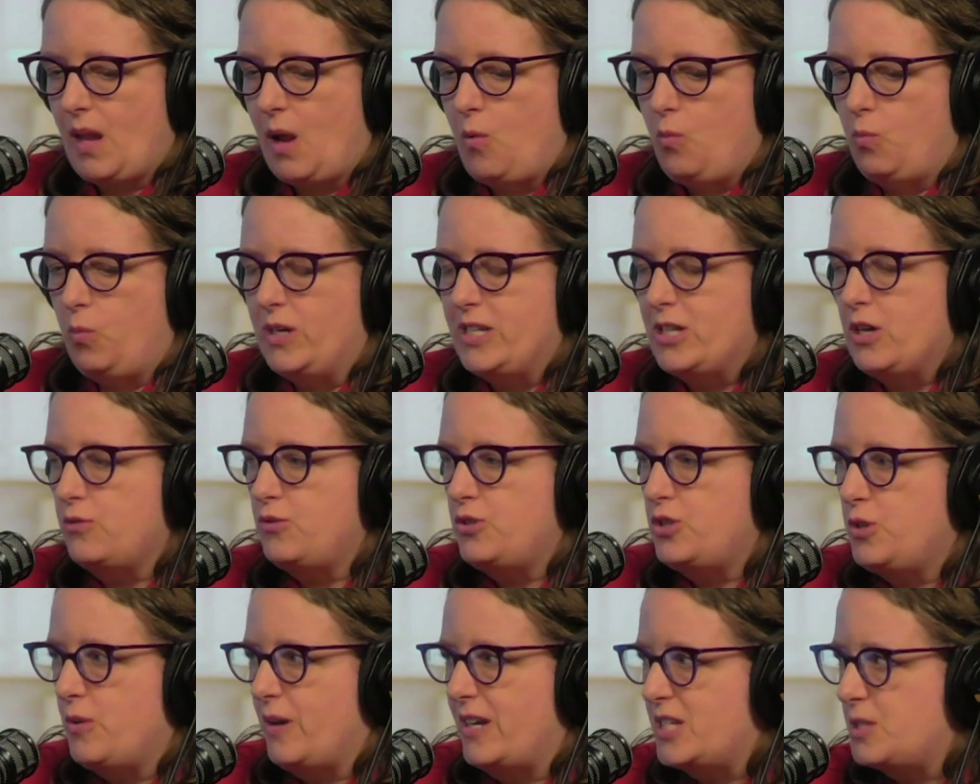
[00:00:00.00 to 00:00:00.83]
we don't
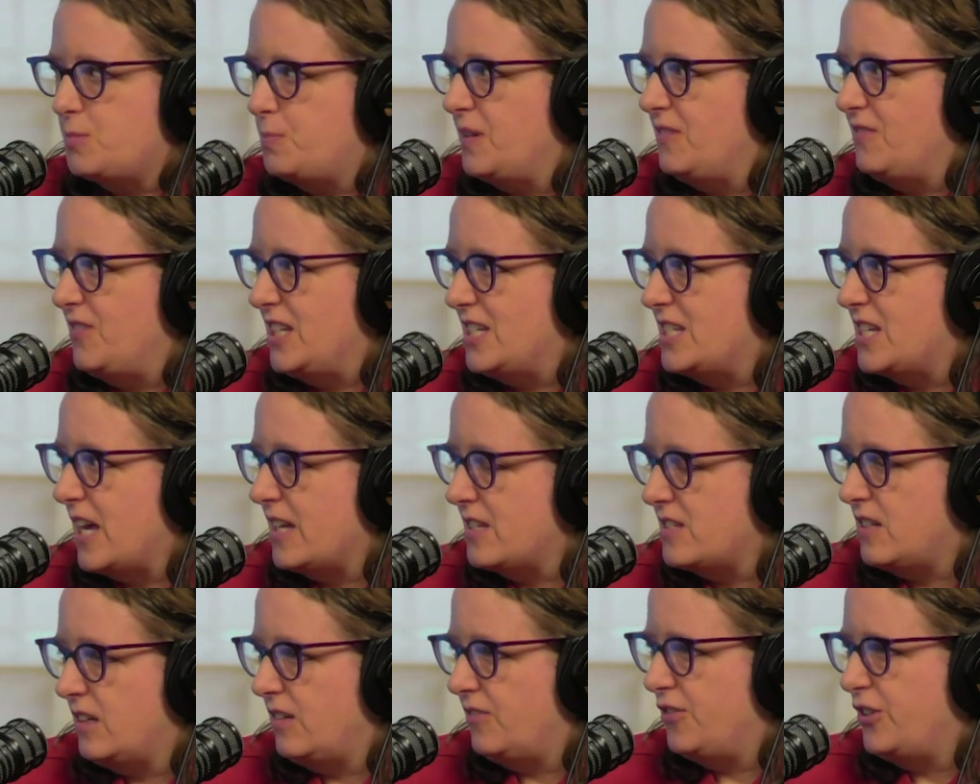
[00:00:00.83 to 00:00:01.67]
do HPV
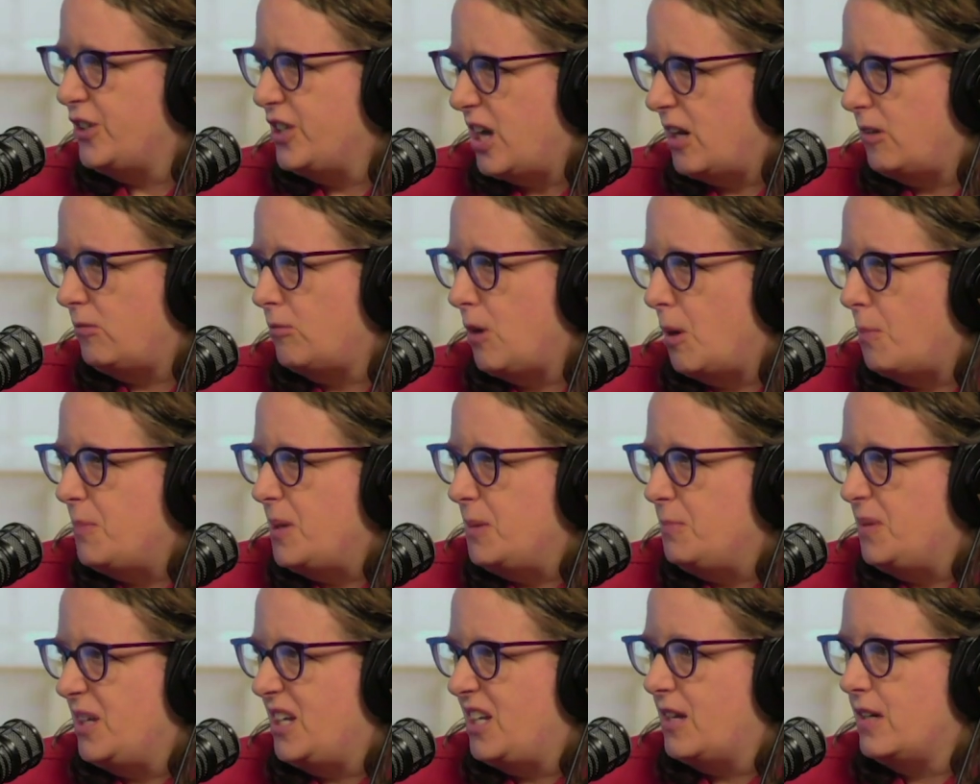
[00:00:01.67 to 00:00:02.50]
testing for young
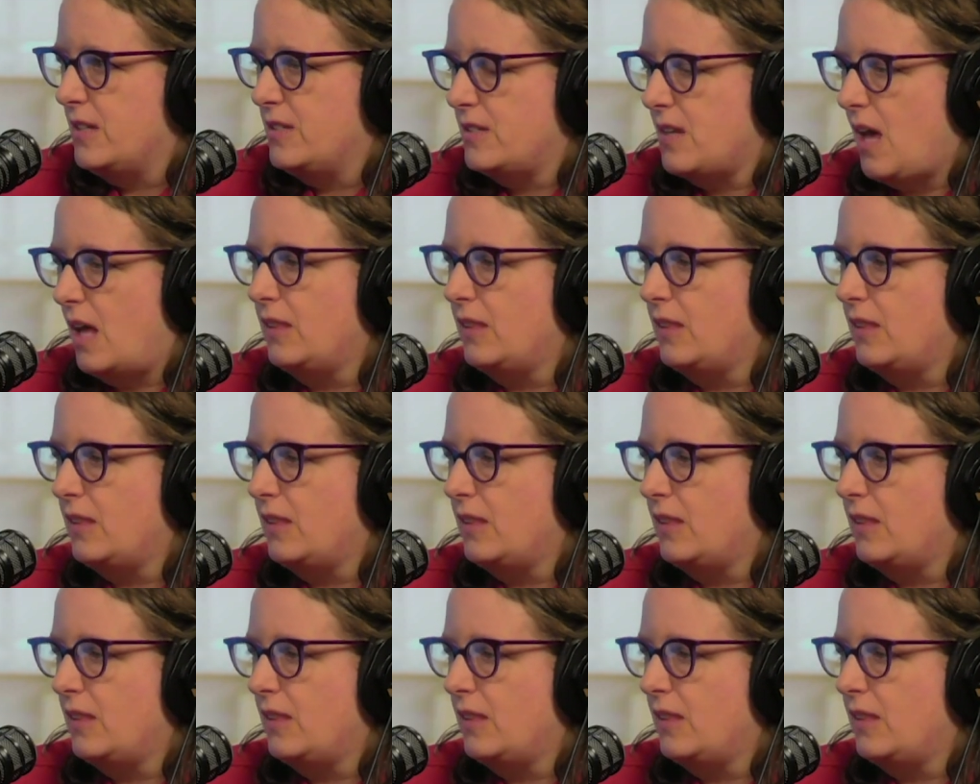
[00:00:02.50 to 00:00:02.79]
women because